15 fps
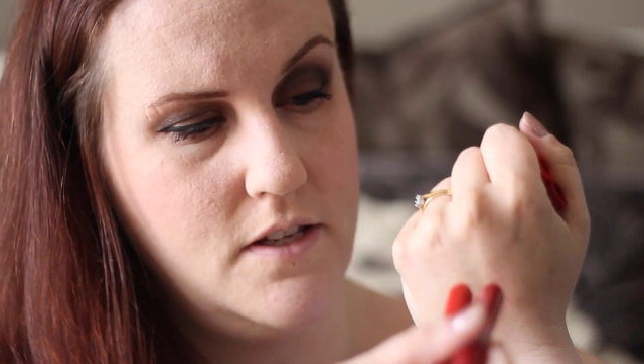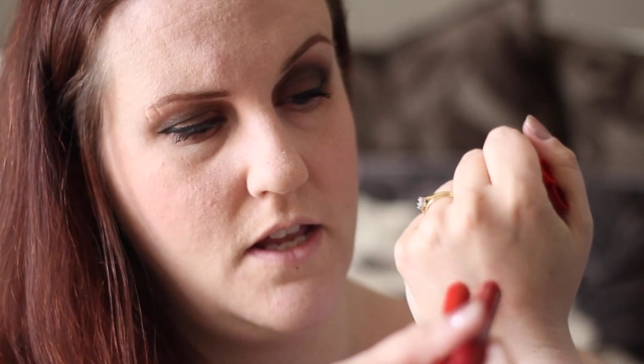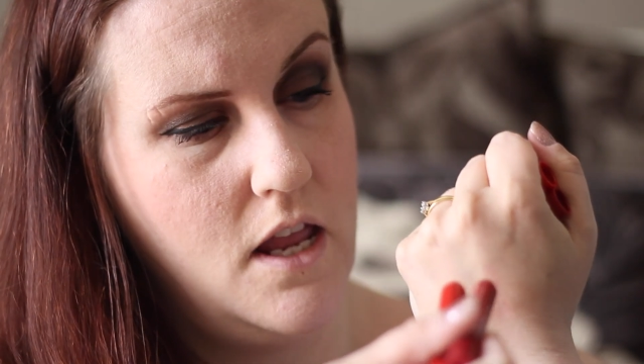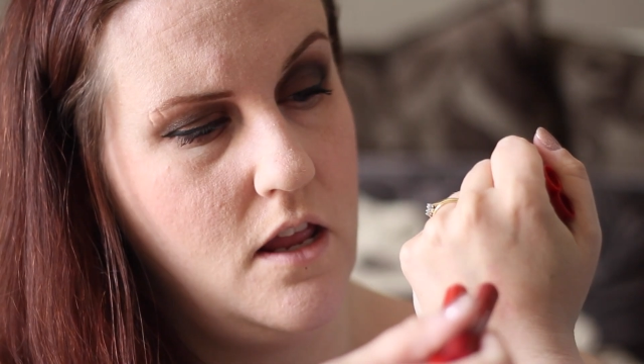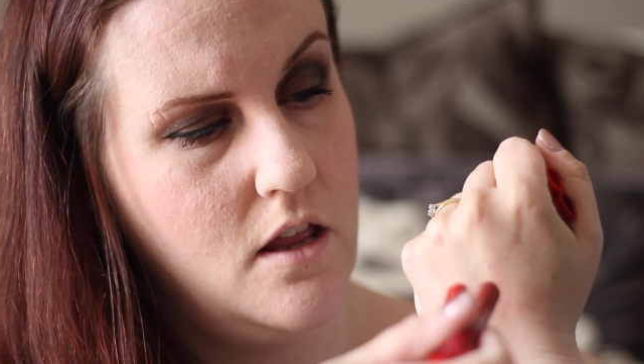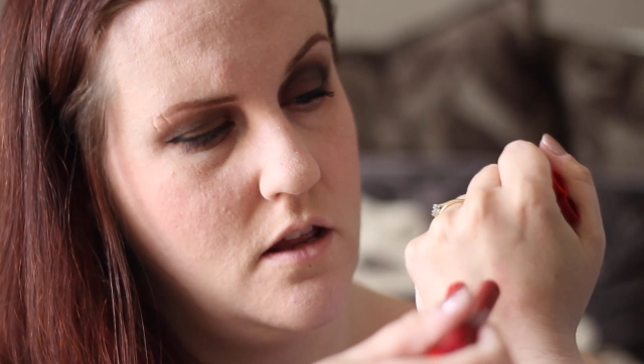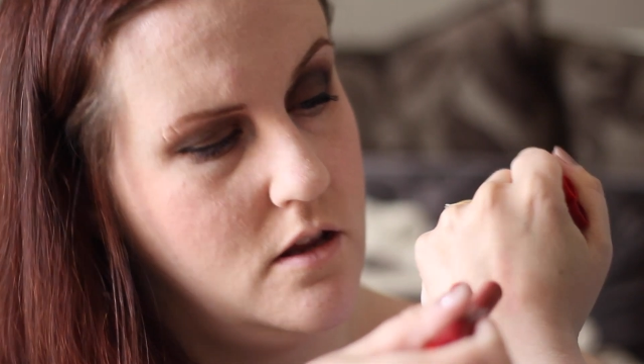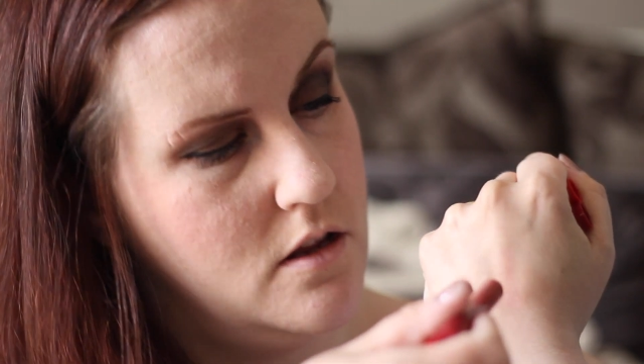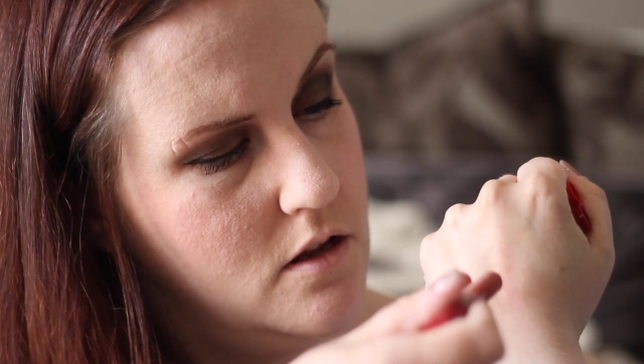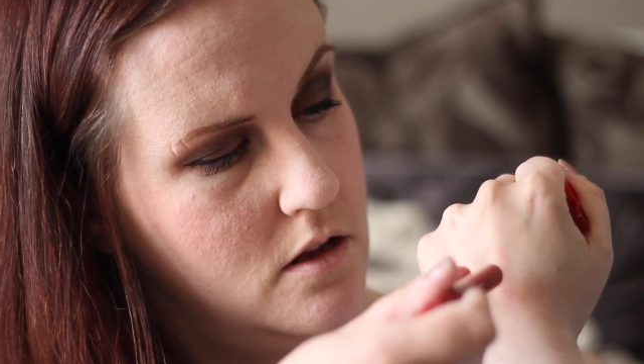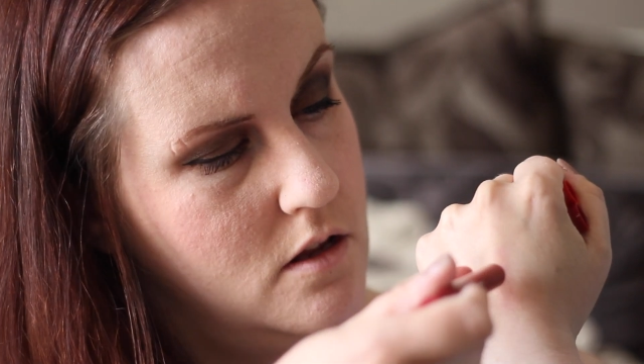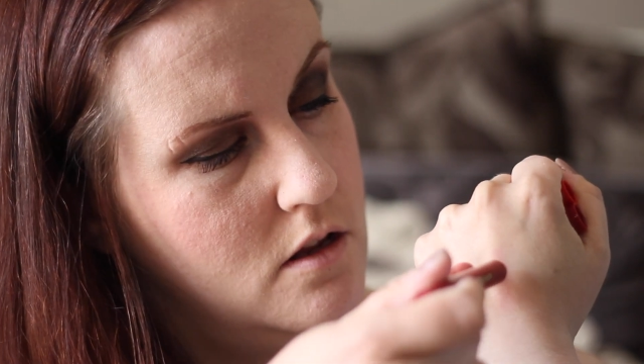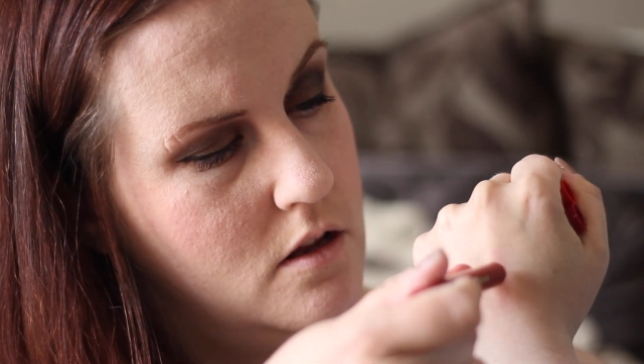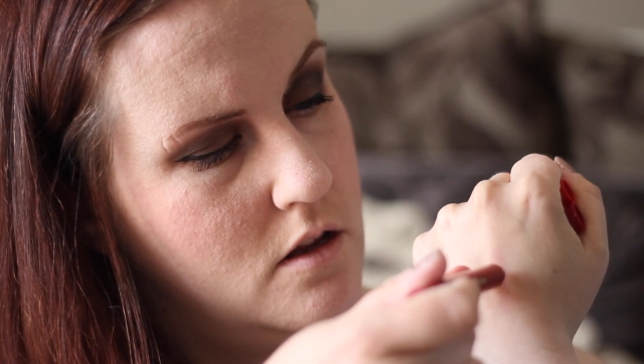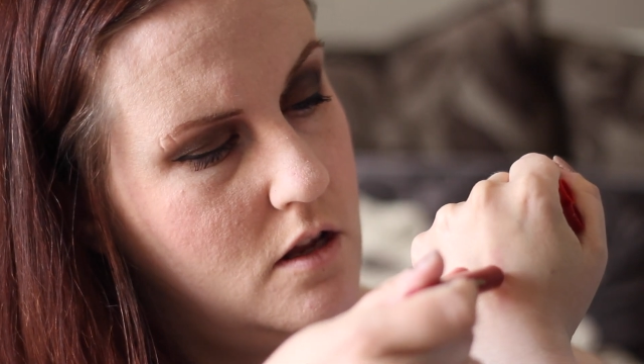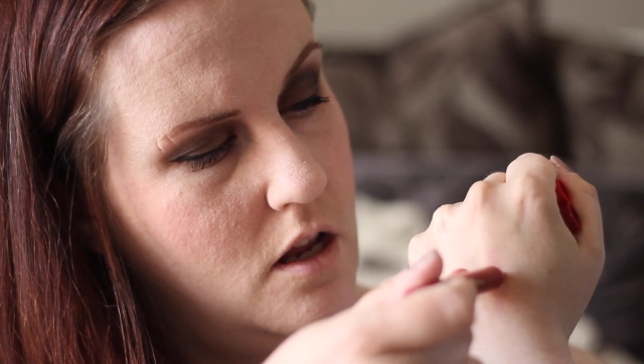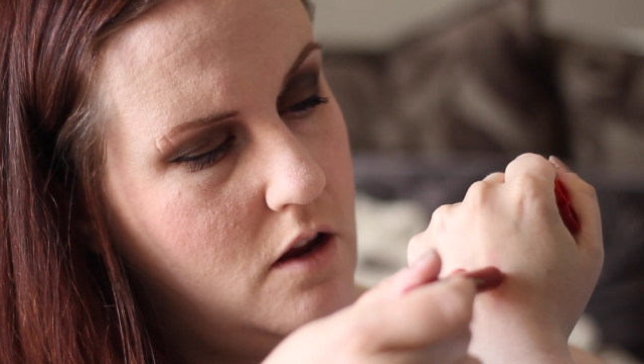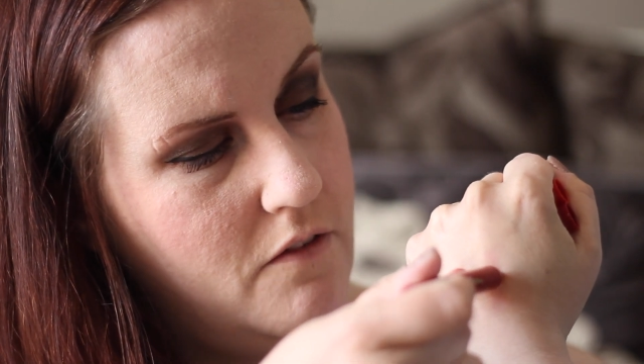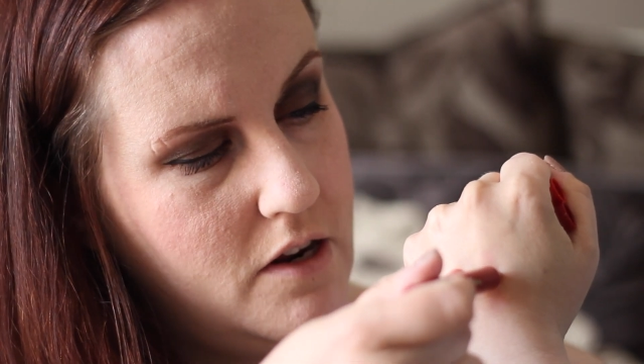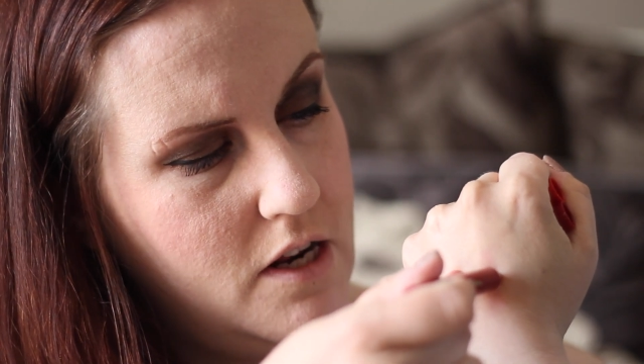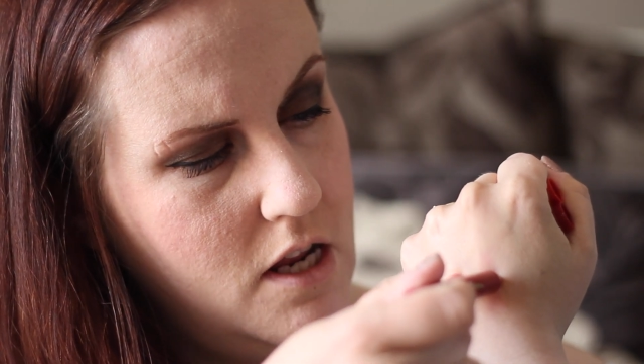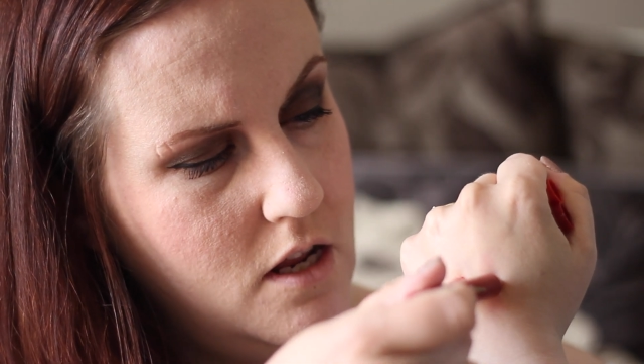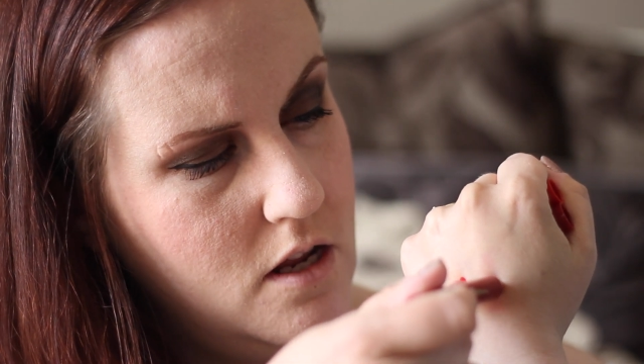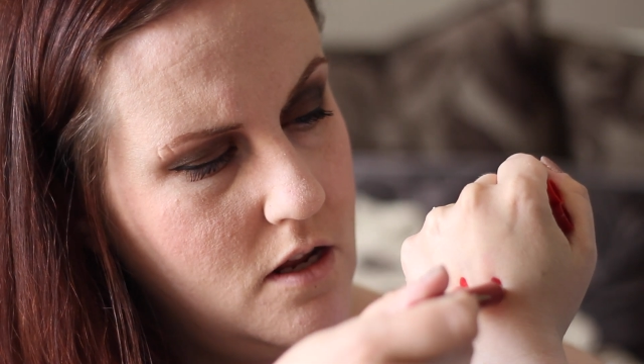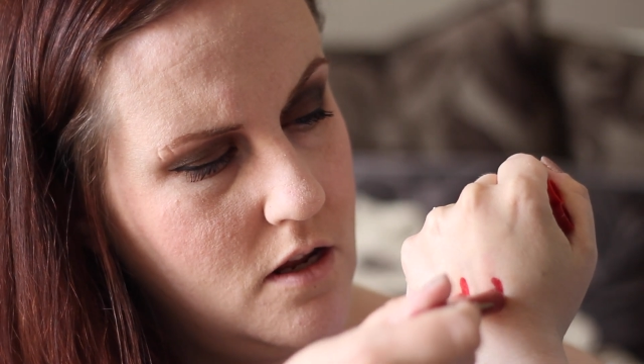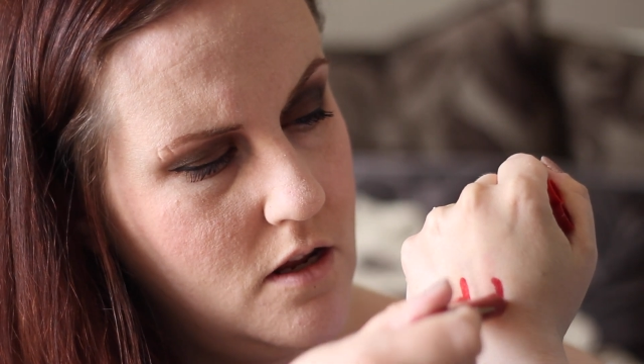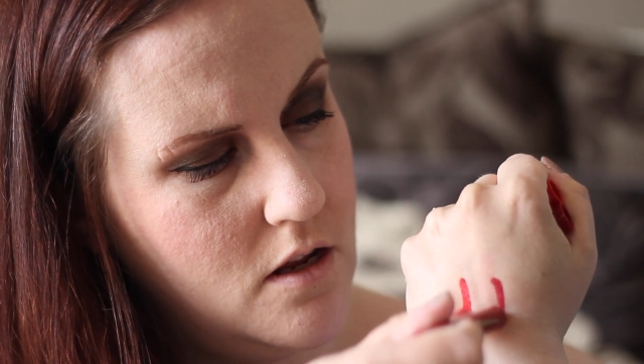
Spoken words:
see. You ready?